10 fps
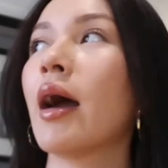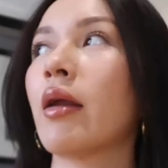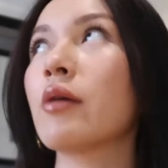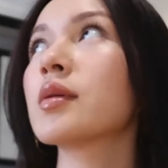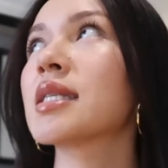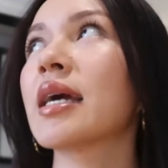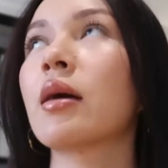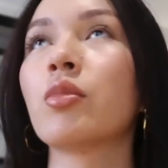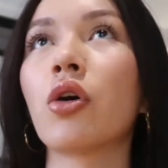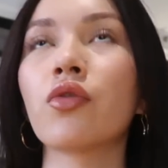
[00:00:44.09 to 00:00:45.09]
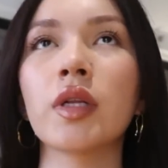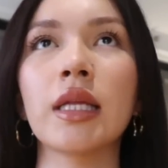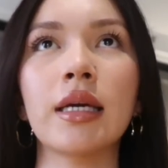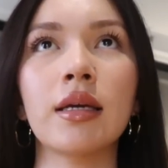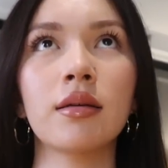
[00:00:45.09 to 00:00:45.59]
And I would say I'm not
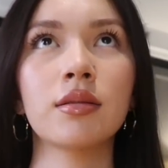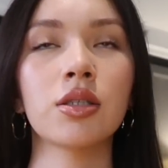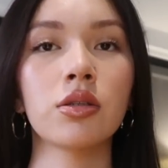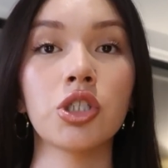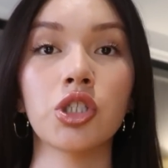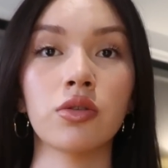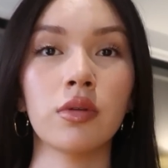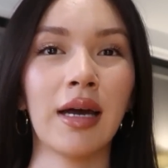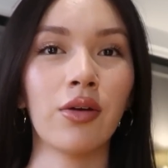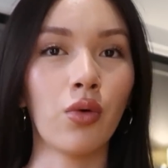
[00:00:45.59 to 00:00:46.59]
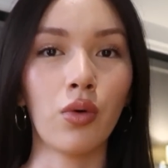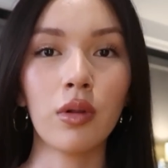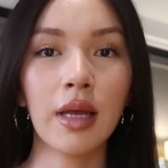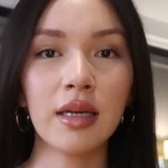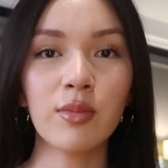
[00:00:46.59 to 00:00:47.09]
really delusional at
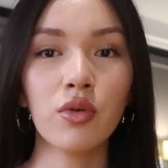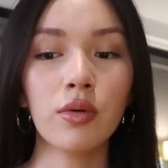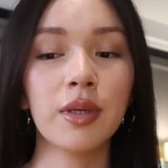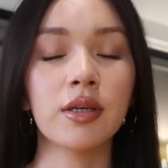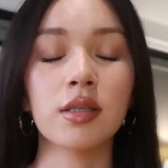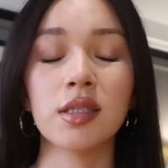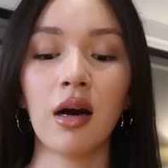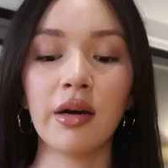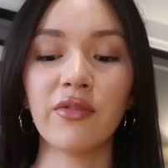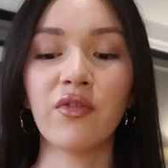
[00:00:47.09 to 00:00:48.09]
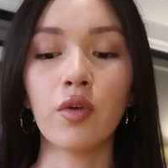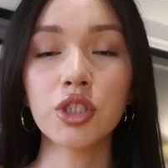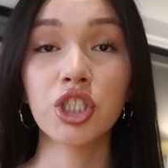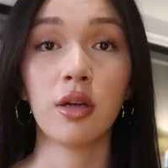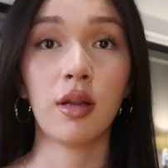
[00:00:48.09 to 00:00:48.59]
all anymore, because
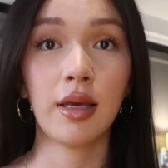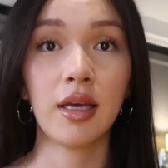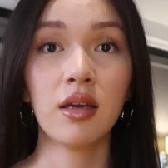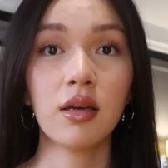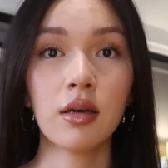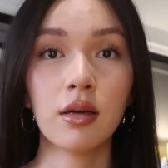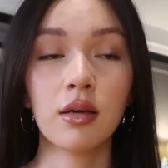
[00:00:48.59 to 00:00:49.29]
unfortunately